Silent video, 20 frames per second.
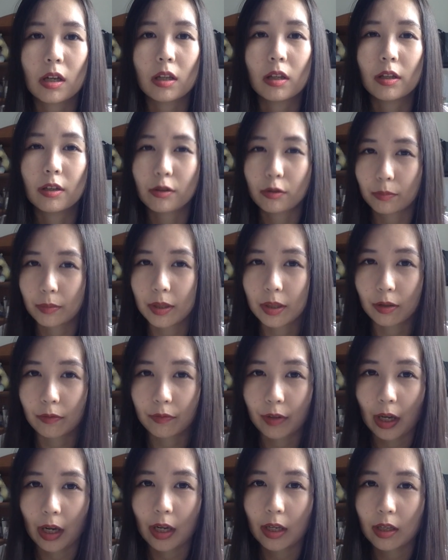a little bit
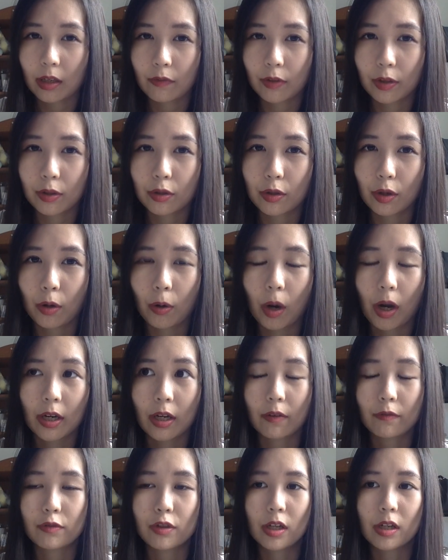of that even though
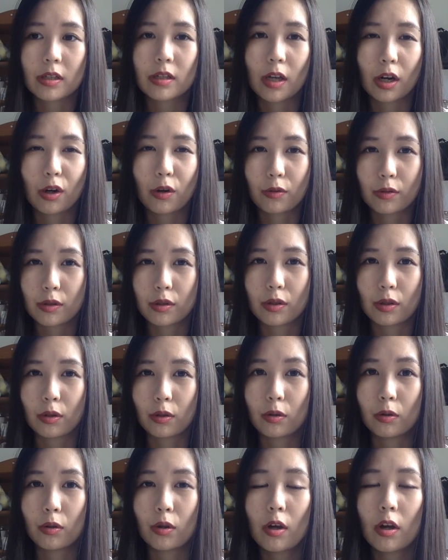infjs are
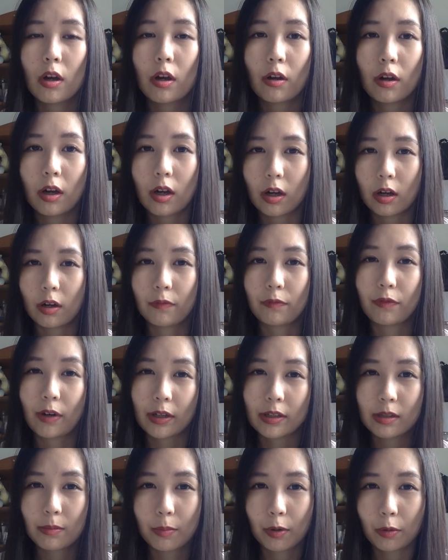also uh,
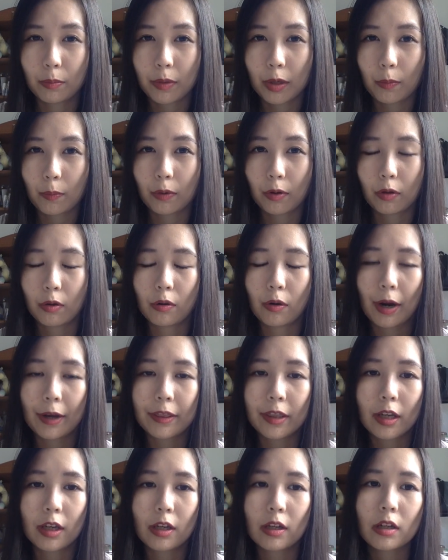flexible people i
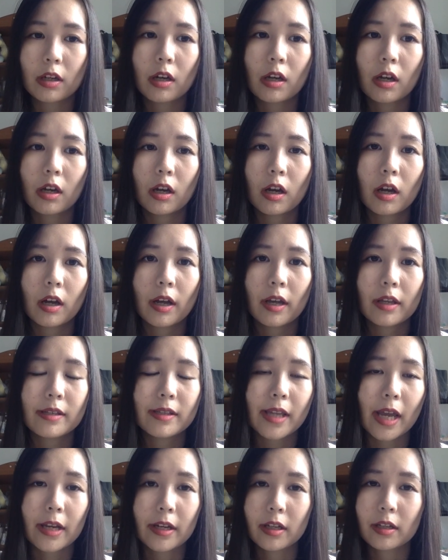think
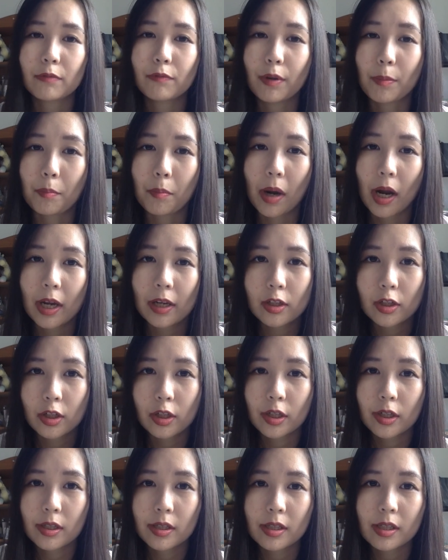setting
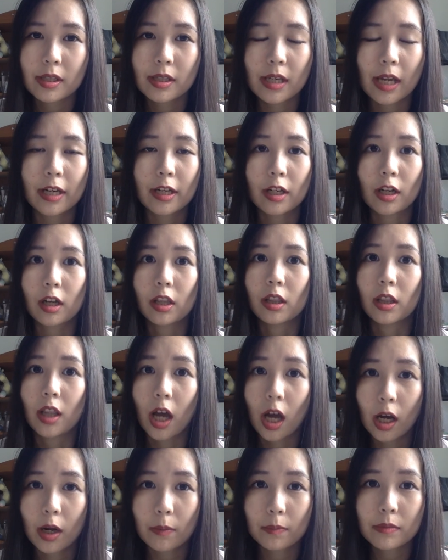reminders setting
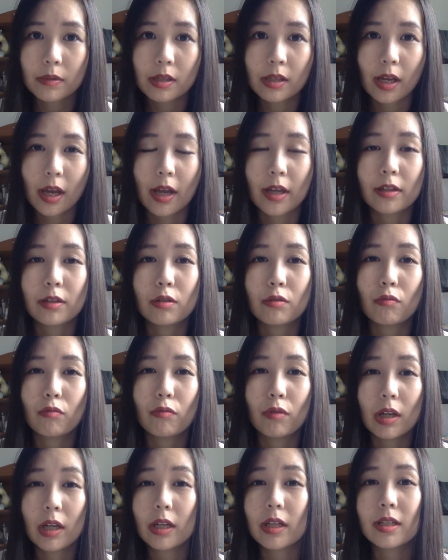alarms and
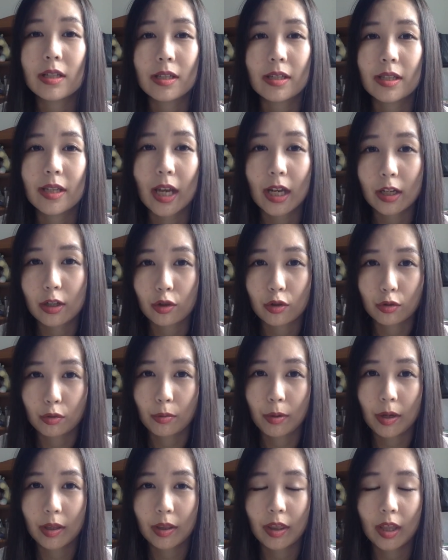really just getting to
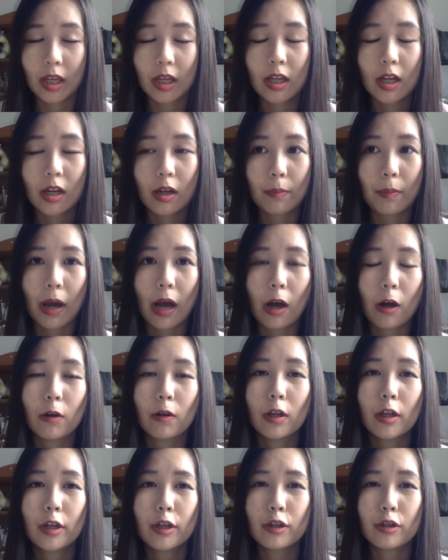do it thinking about
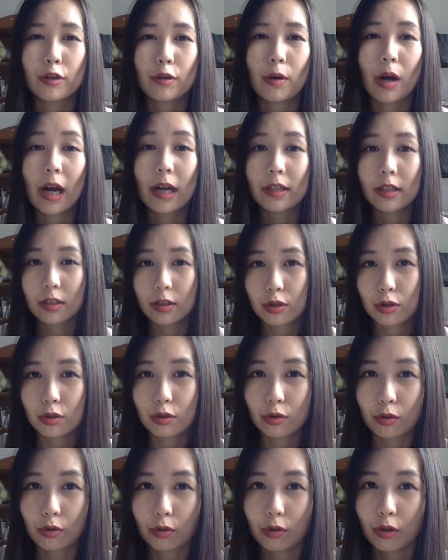you know i need
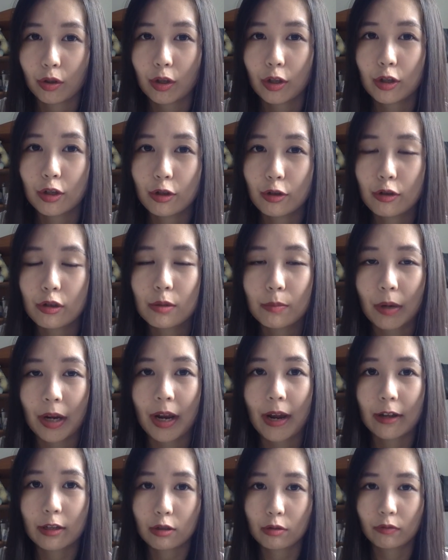to use my
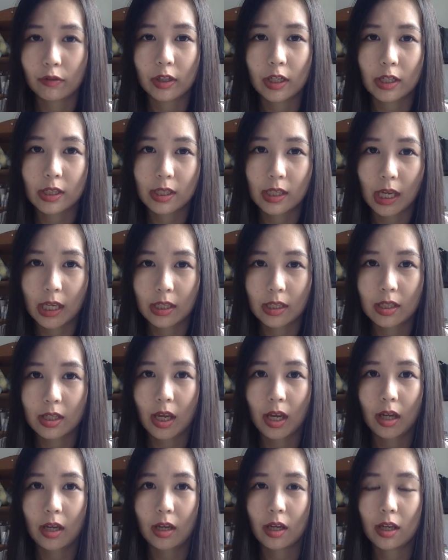extroverted
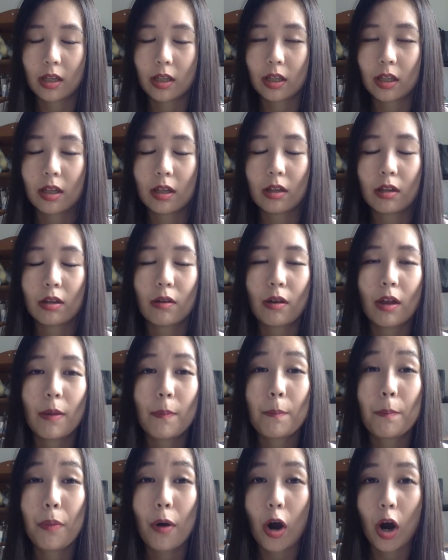sensing in
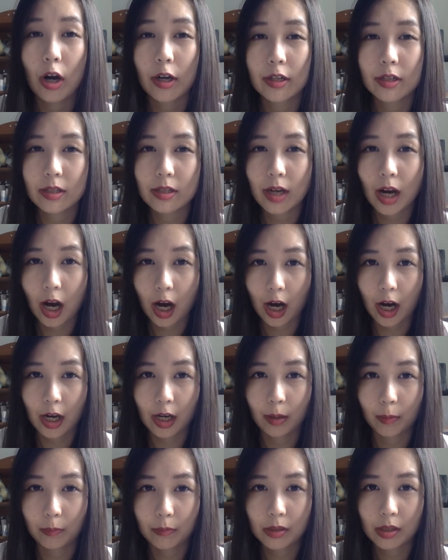important
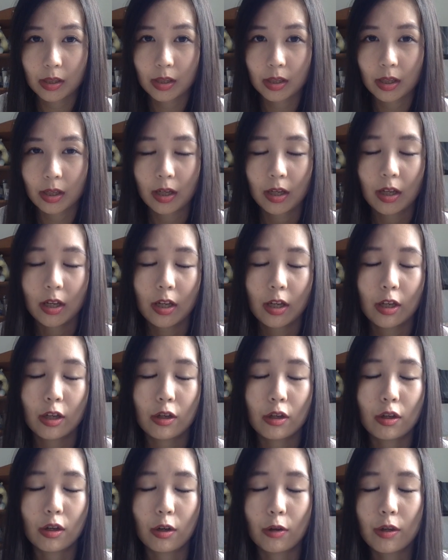times
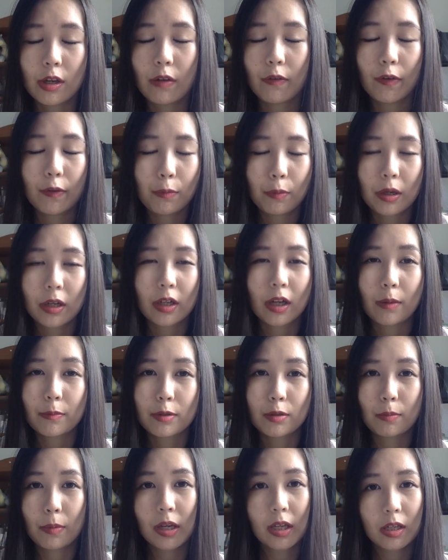you know even when it
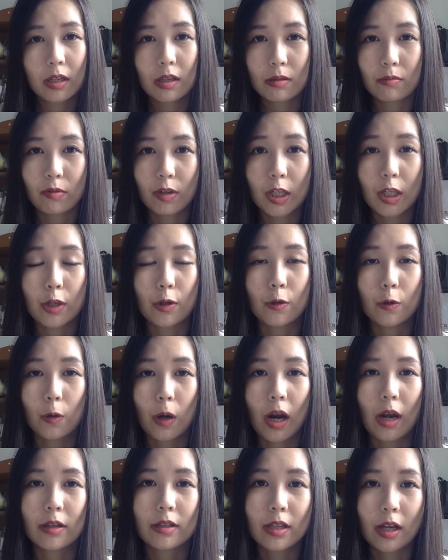comes to making this video
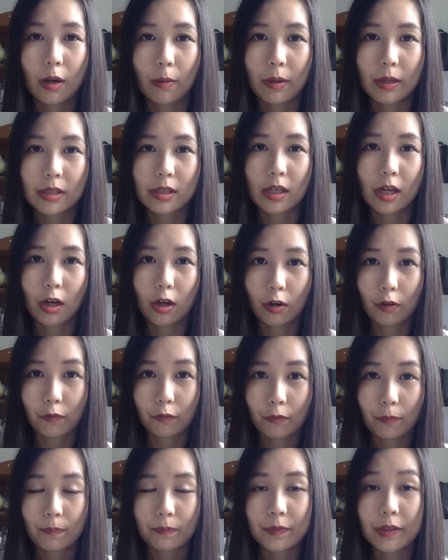i tell
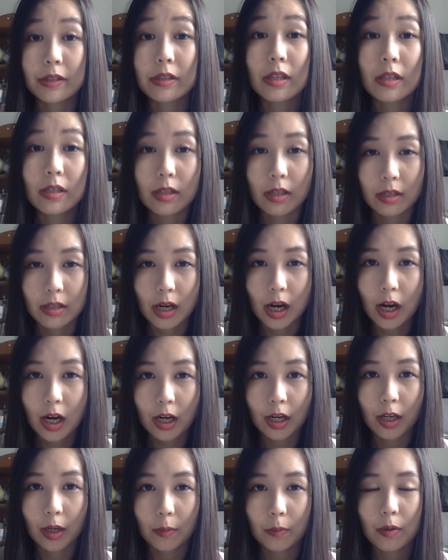myself this is the
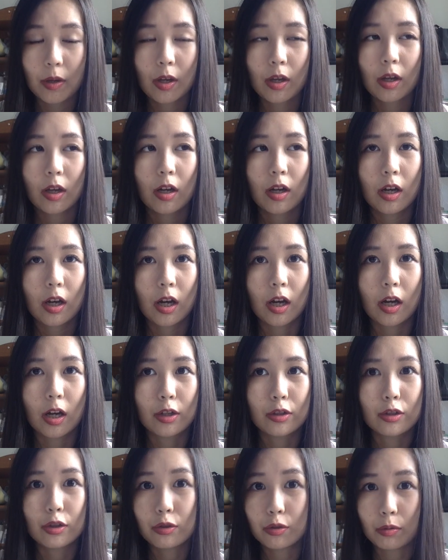time
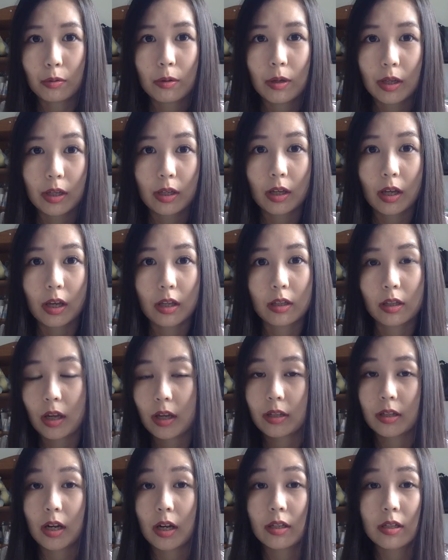uh, to do it and,
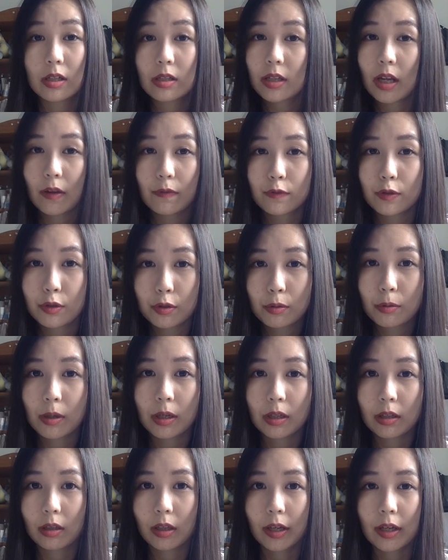and I just have to do
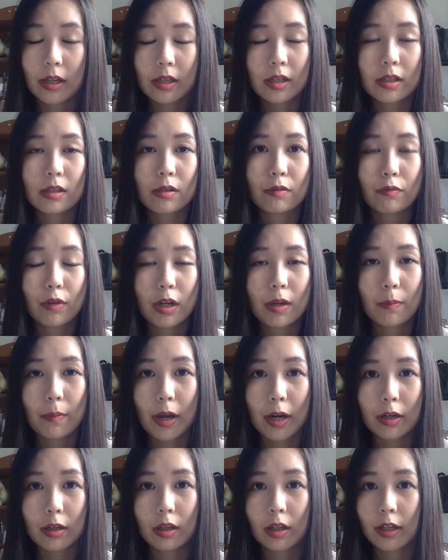it. Like it doesn't really
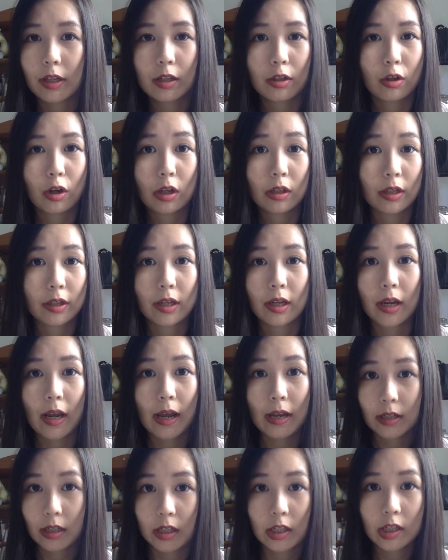matter. Later on I can
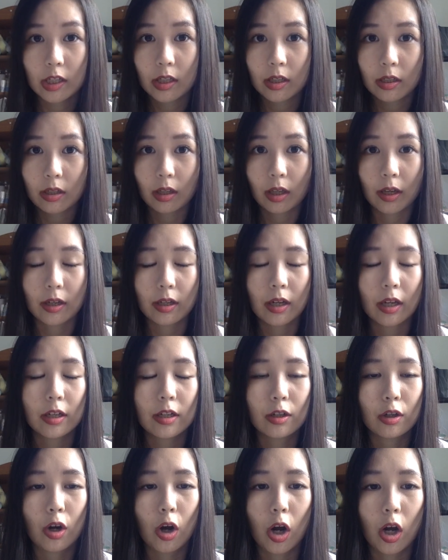edit it. Like
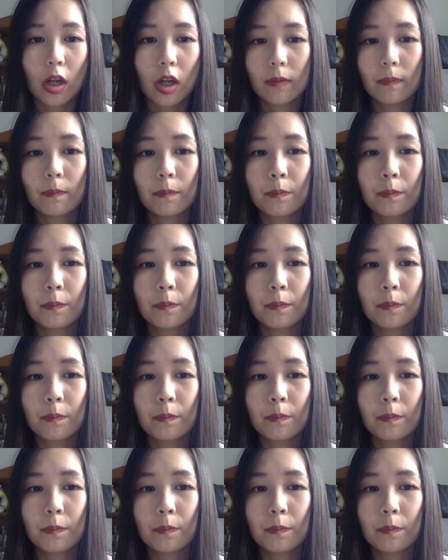later on,